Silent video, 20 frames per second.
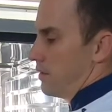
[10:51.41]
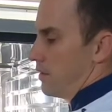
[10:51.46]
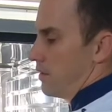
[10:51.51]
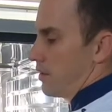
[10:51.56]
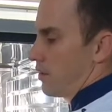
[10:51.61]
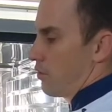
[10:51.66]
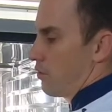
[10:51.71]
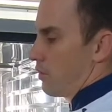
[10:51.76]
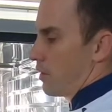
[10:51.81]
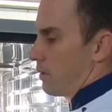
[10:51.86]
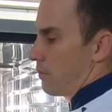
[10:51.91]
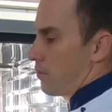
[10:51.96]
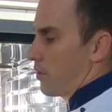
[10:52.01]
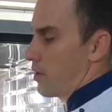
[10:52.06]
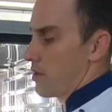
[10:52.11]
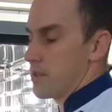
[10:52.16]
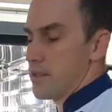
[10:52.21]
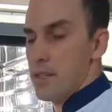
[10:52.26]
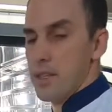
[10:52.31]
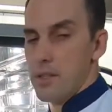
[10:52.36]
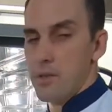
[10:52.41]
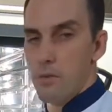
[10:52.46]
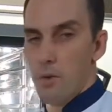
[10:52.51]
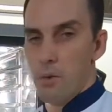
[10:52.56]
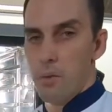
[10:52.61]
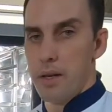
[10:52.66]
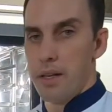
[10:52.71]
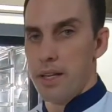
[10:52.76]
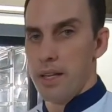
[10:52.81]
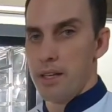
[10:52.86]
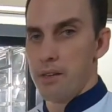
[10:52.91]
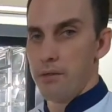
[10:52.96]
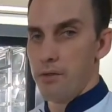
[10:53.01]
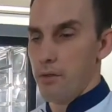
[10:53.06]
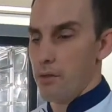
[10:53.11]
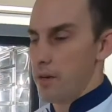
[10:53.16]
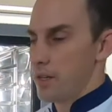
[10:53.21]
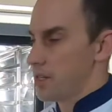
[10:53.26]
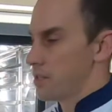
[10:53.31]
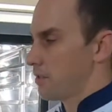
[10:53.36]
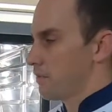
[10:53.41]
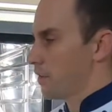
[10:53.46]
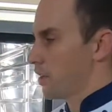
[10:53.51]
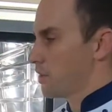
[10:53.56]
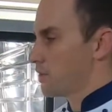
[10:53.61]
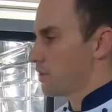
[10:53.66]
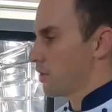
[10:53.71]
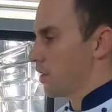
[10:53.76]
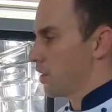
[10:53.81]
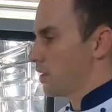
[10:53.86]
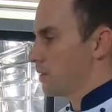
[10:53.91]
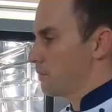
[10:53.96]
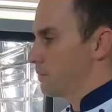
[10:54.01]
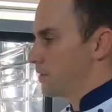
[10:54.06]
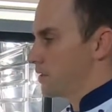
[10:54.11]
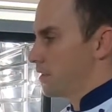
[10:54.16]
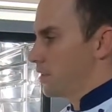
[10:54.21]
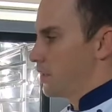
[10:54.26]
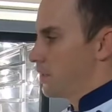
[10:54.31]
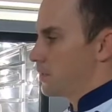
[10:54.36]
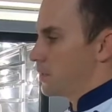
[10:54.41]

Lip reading: the cooking process will begin for each of those items,